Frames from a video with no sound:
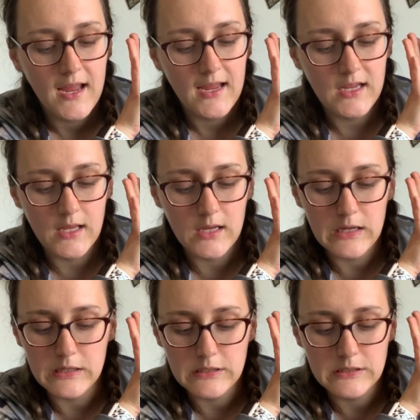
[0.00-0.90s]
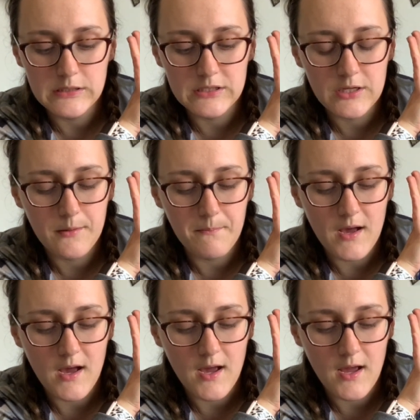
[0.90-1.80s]
and
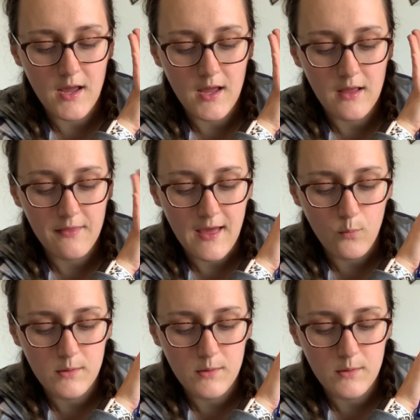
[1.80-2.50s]
that